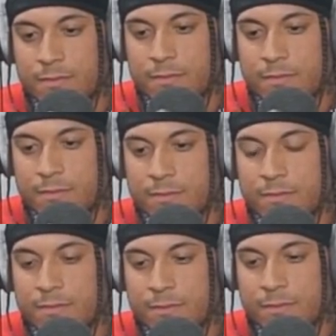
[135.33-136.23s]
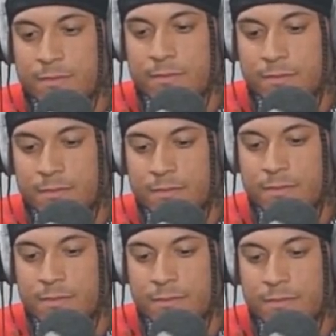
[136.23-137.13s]

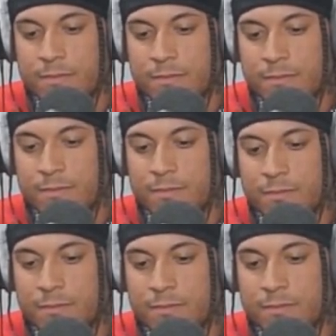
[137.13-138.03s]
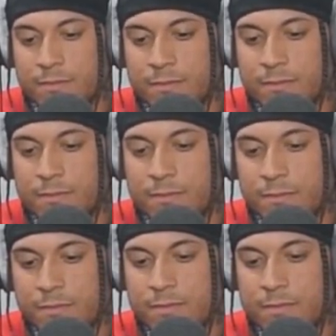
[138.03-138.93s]

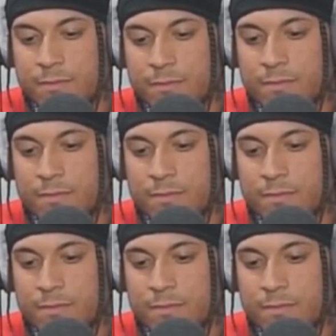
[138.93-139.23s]
(not speaking)